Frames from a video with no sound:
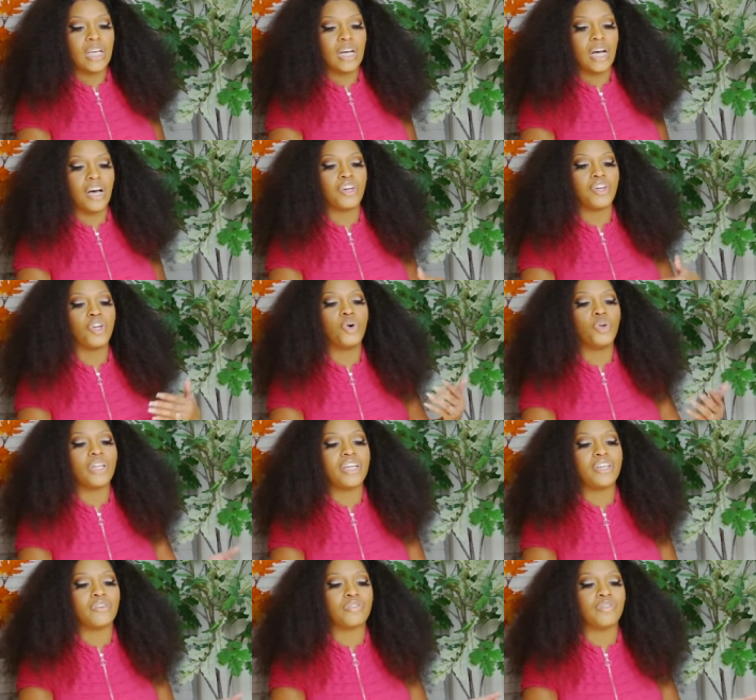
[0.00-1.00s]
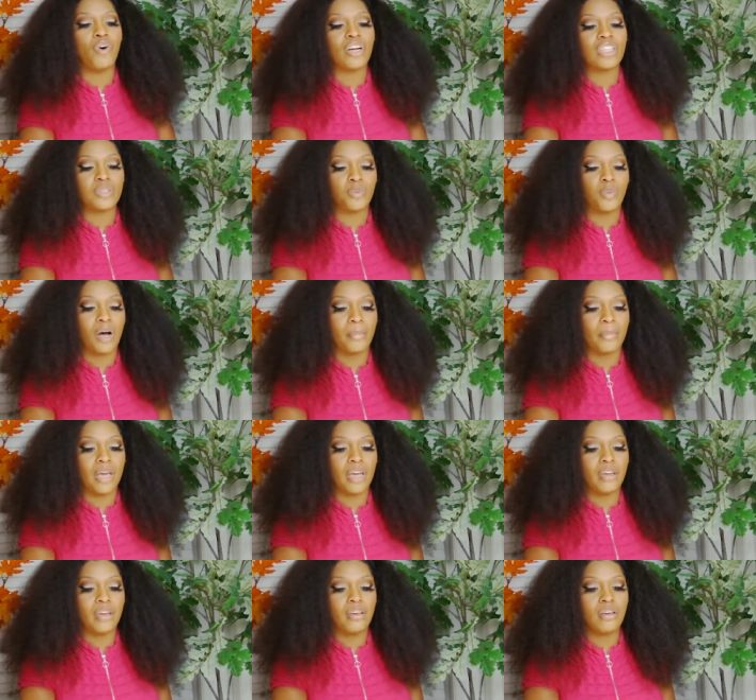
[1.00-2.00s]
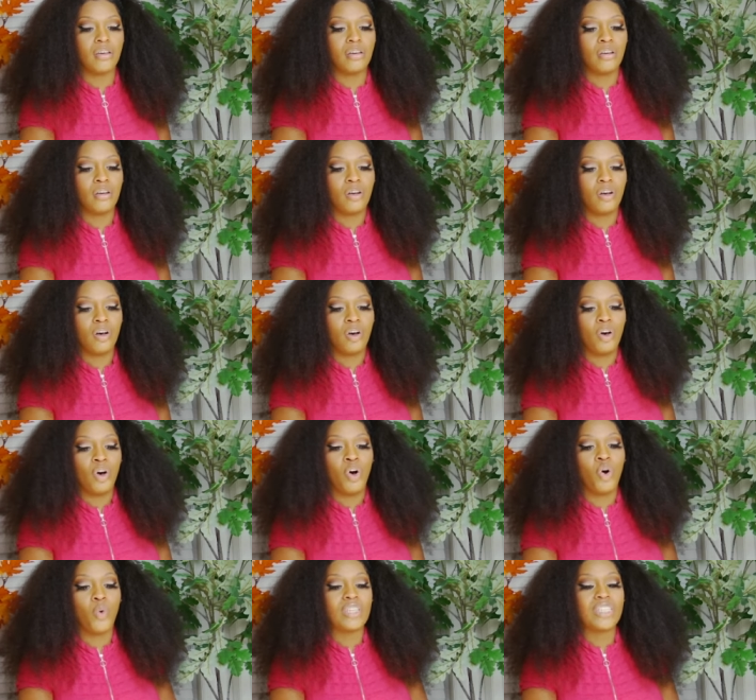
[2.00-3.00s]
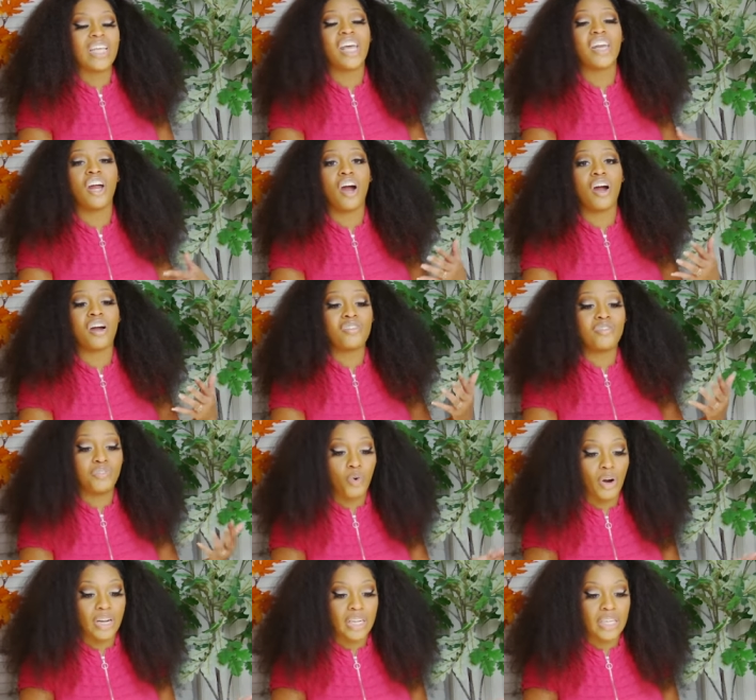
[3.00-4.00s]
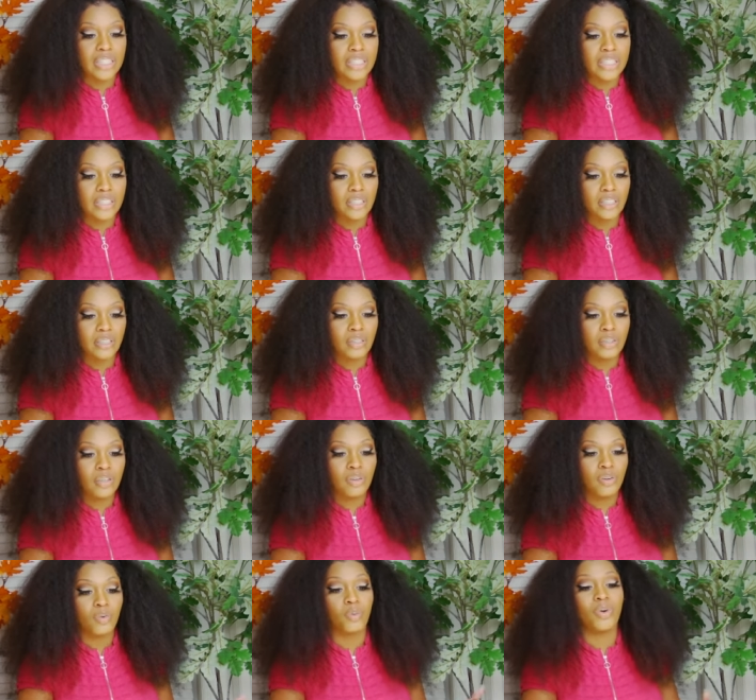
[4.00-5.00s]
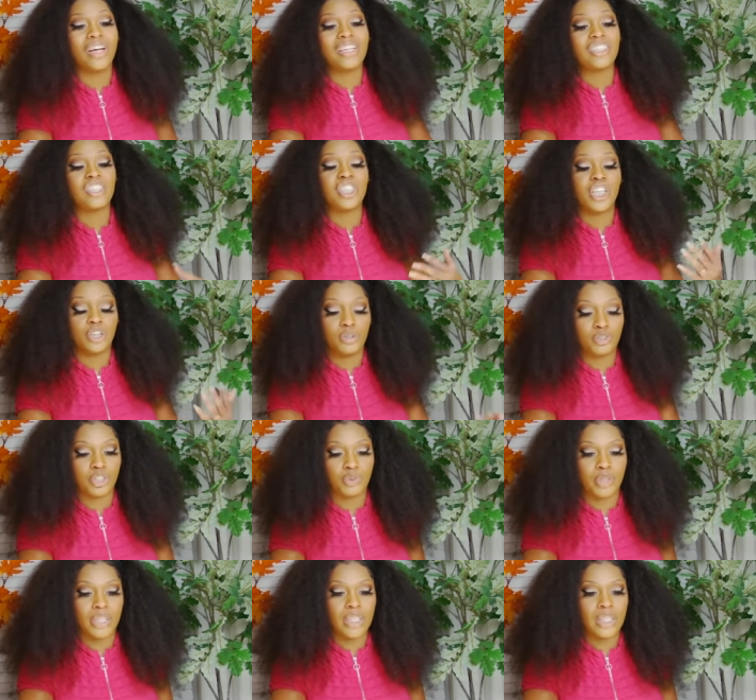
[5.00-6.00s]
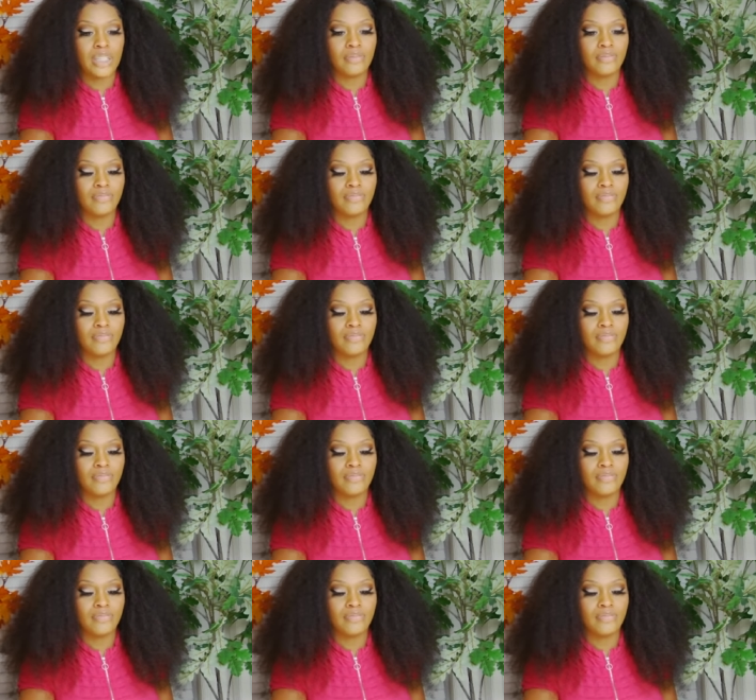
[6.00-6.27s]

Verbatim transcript: a newly divorced woman who is in her 40s with children,